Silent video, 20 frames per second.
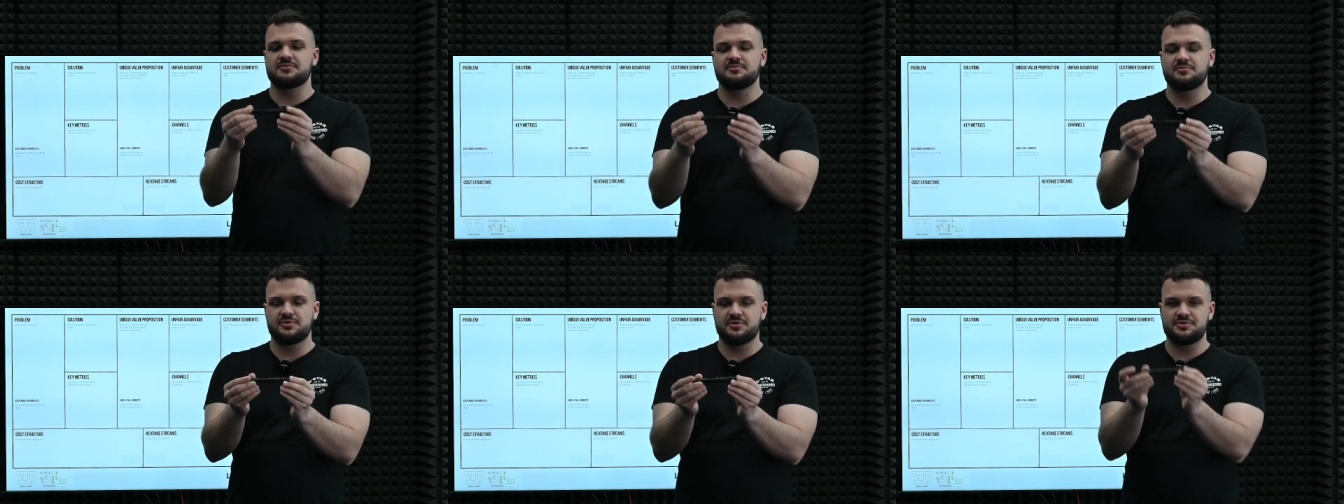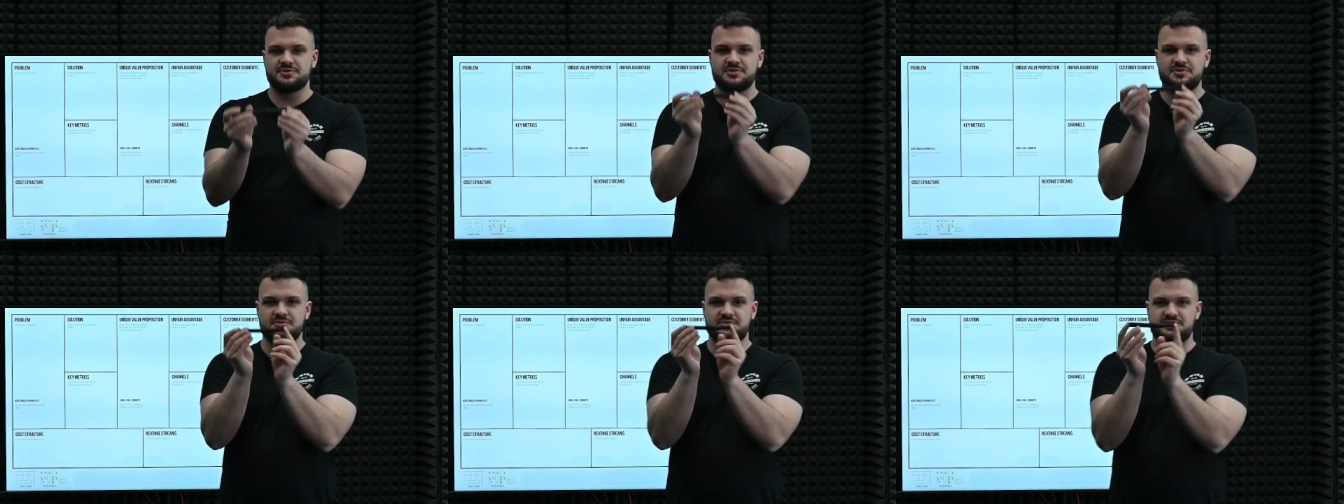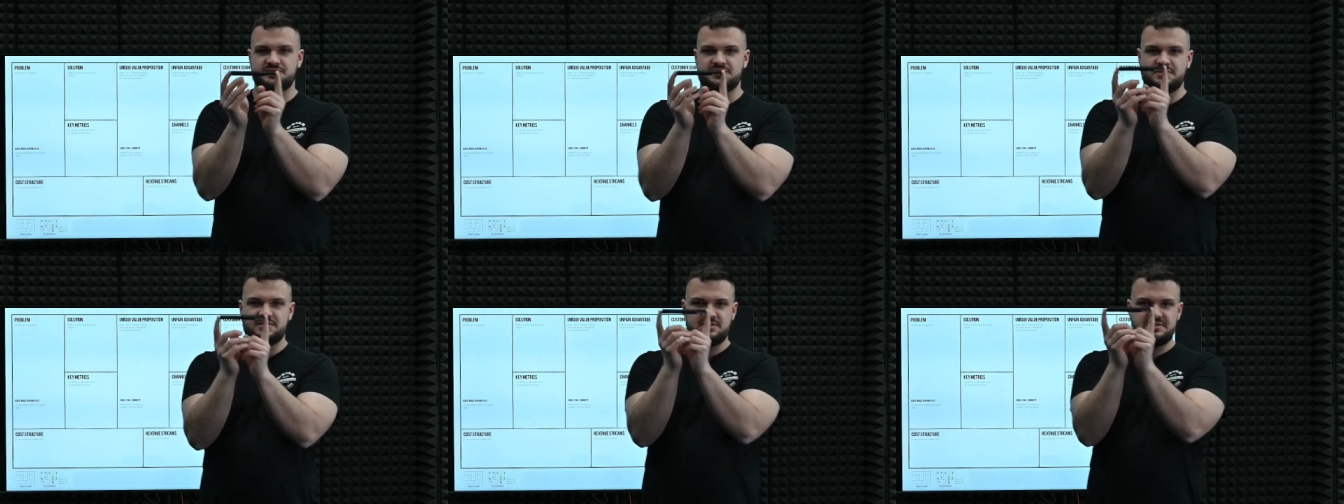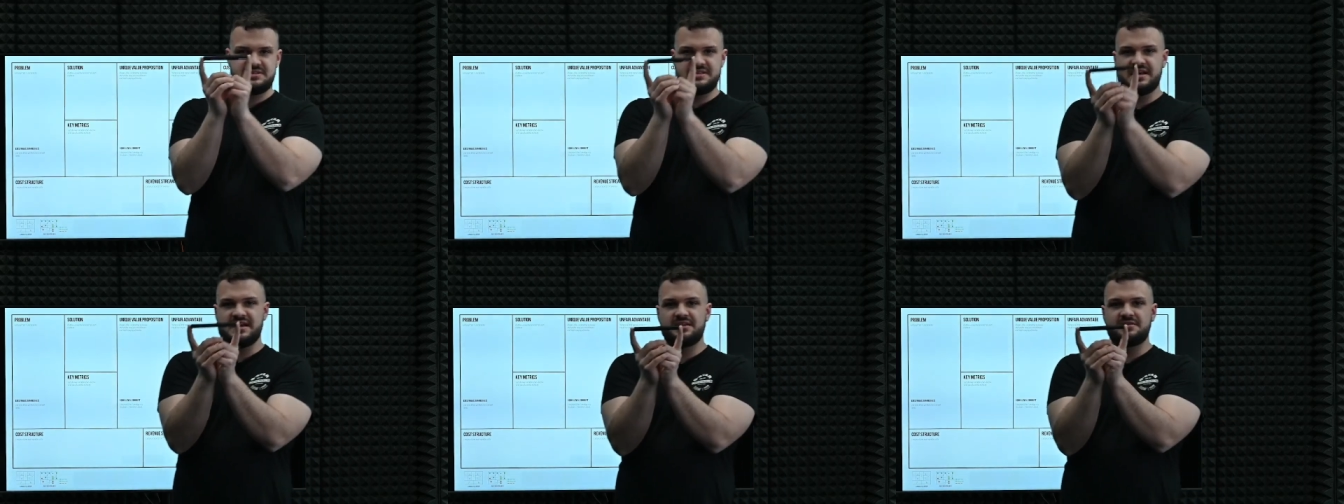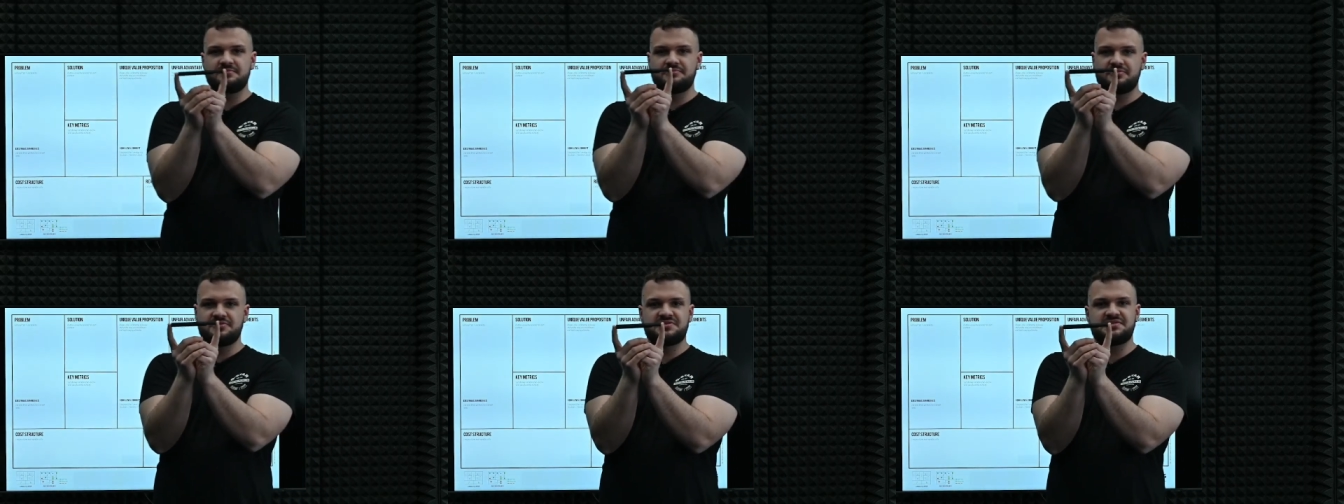produce 10
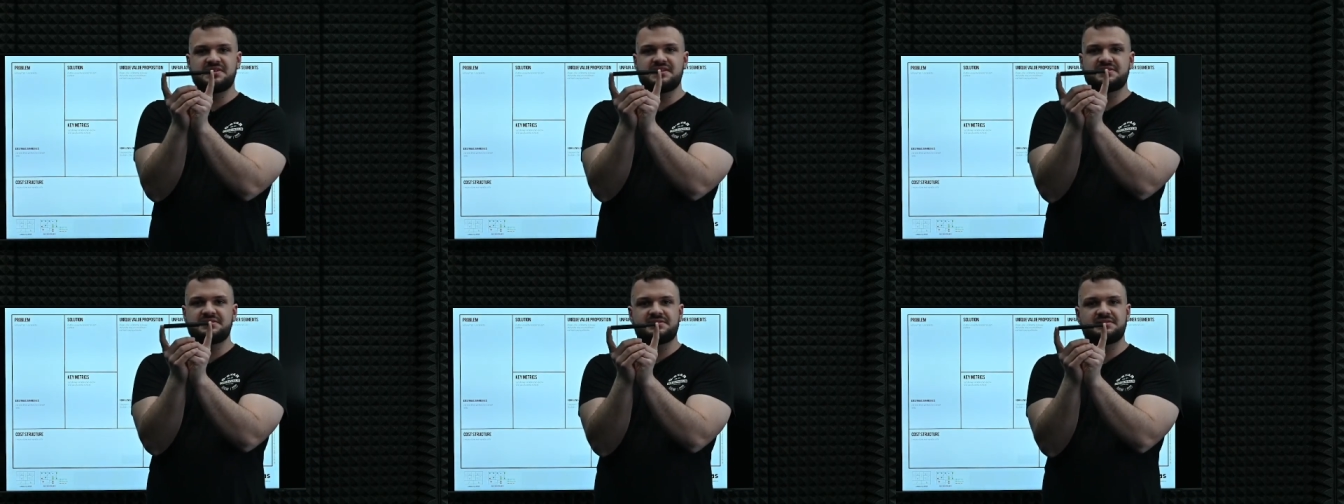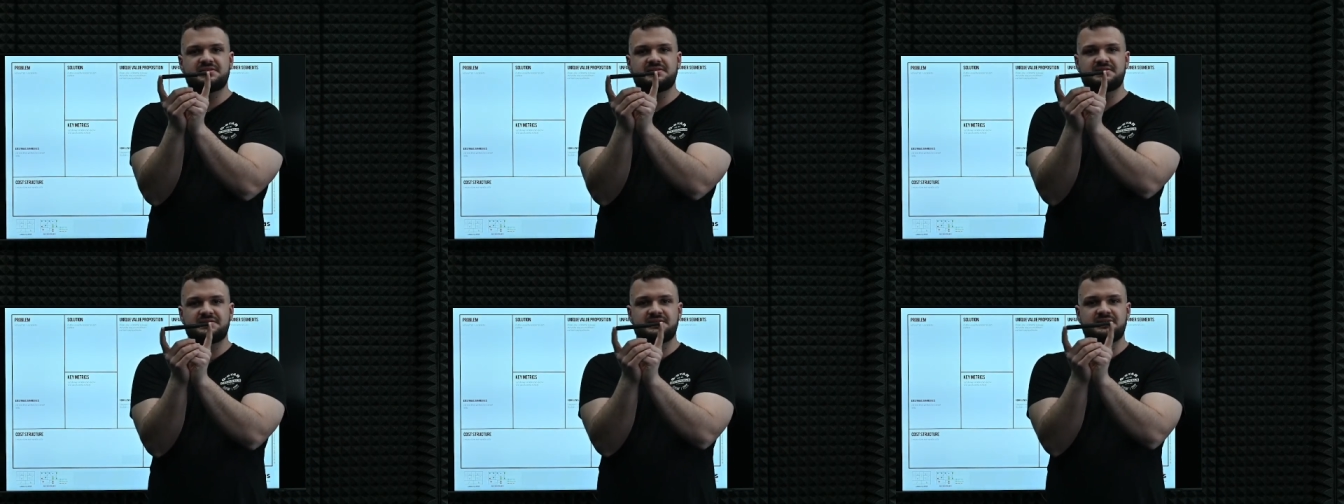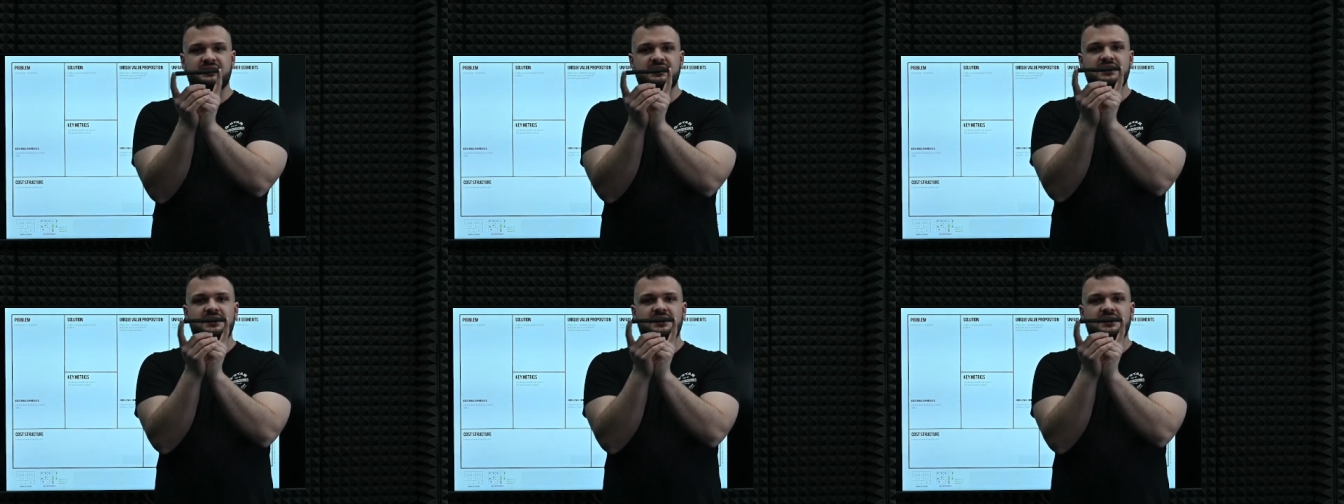presenters,